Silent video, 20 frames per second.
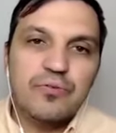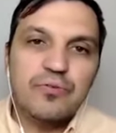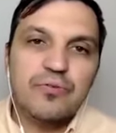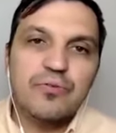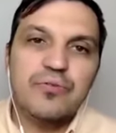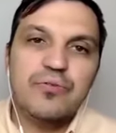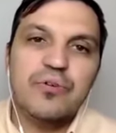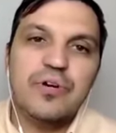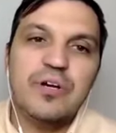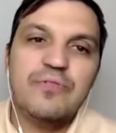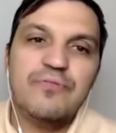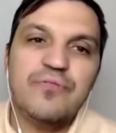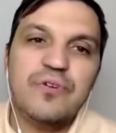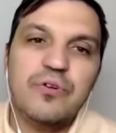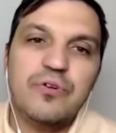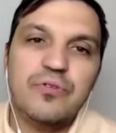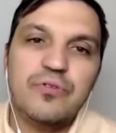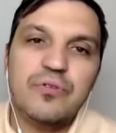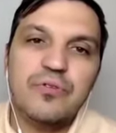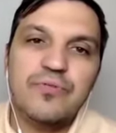you, you have a
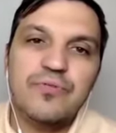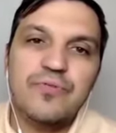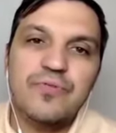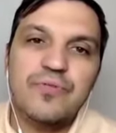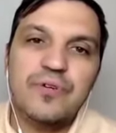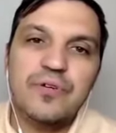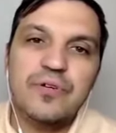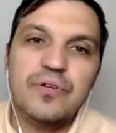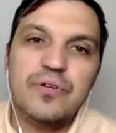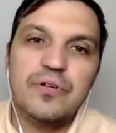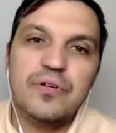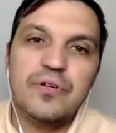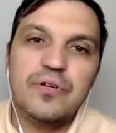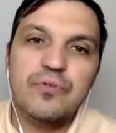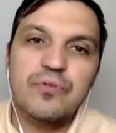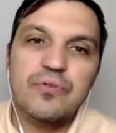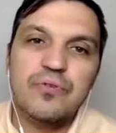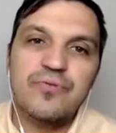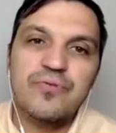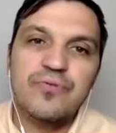lot of uh, a lot
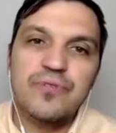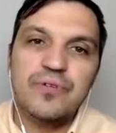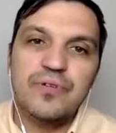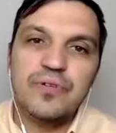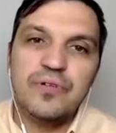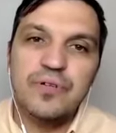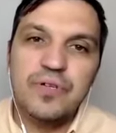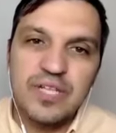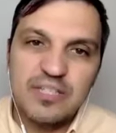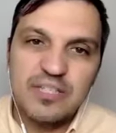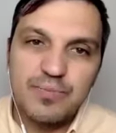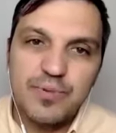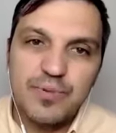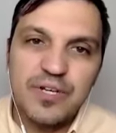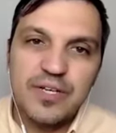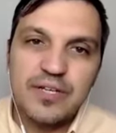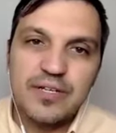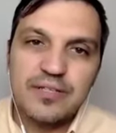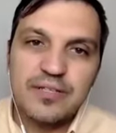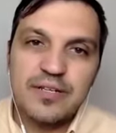of uh,
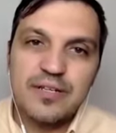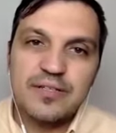experience.